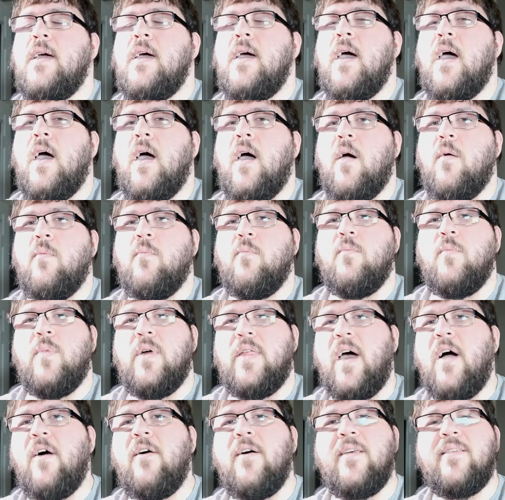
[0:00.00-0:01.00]

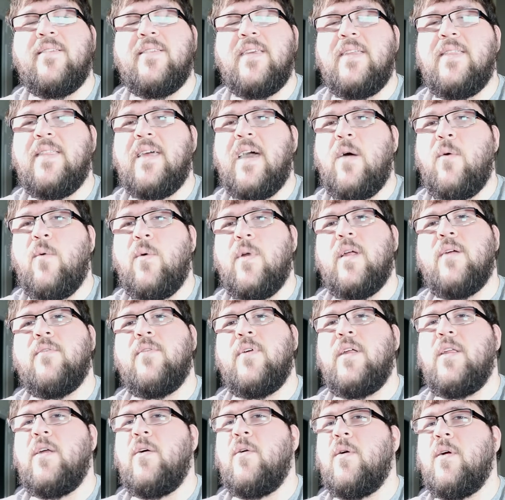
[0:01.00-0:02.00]
But I only seen that whenever,
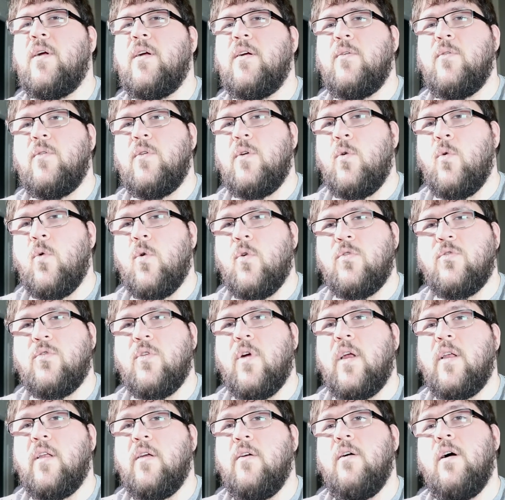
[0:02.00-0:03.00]
you were
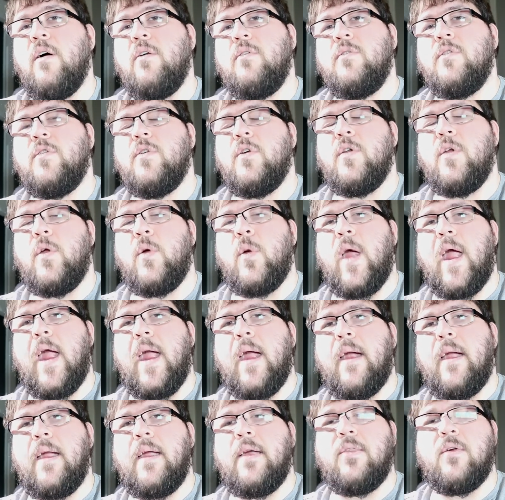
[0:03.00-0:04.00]
starting to load into a new
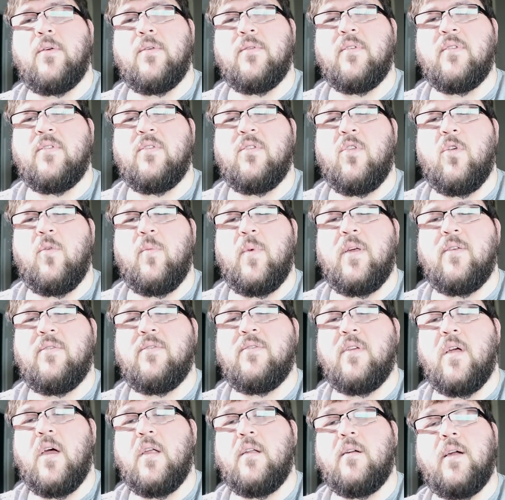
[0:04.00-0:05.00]
area, there was just a little bit of
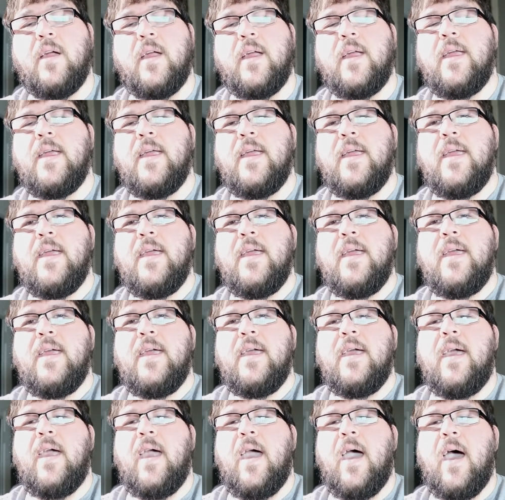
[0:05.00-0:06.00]
stuttering.
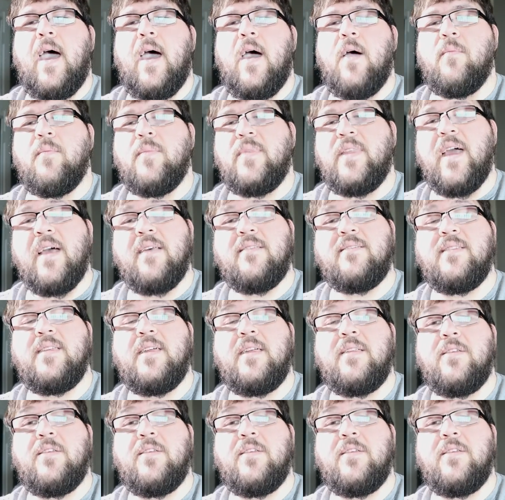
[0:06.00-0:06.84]
Destiny